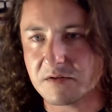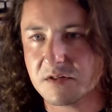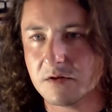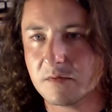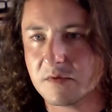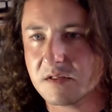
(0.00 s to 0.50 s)

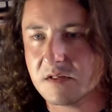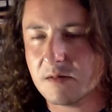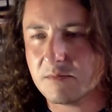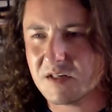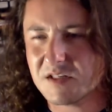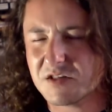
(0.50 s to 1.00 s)
So I'm
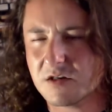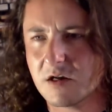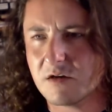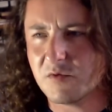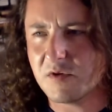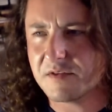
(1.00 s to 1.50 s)
going to start
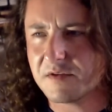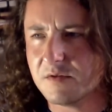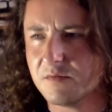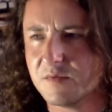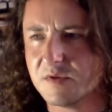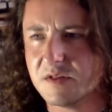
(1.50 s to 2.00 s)
off with
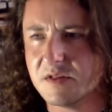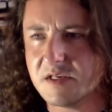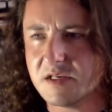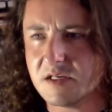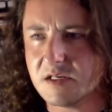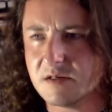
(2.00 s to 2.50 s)

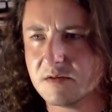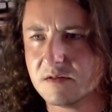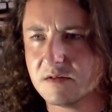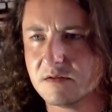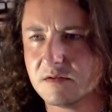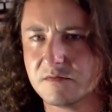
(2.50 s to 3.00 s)
the
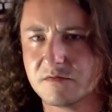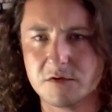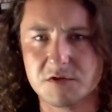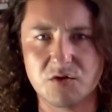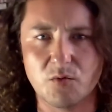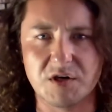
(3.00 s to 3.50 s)

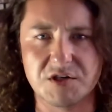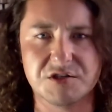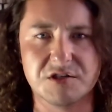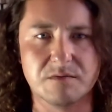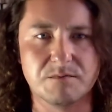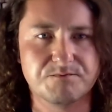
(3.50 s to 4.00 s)
first question,